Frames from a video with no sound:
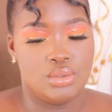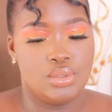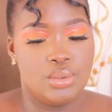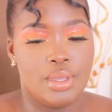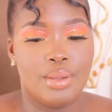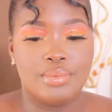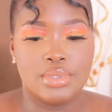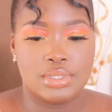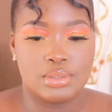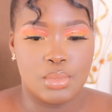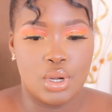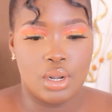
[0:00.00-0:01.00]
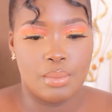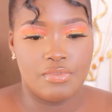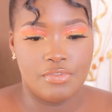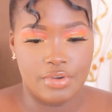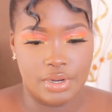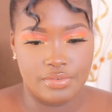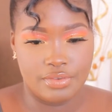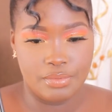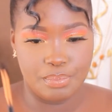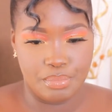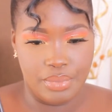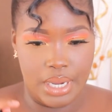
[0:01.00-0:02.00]
So yeah, a smaller
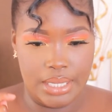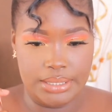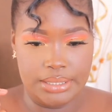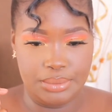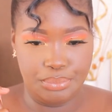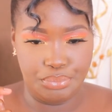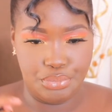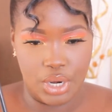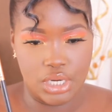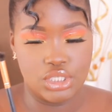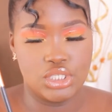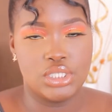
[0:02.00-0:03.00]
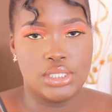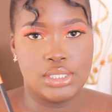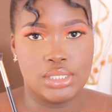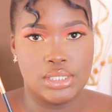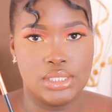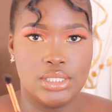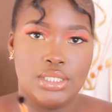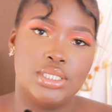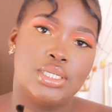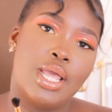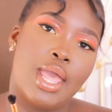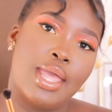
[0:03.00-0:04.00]
fluffy blending brush is
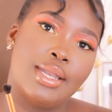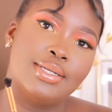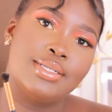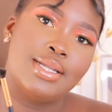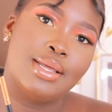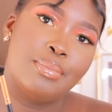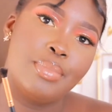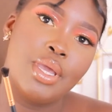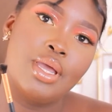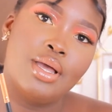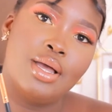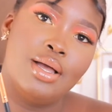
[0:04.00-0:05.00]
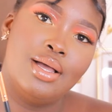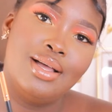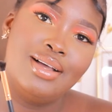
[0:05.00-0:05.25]
needed and a bigger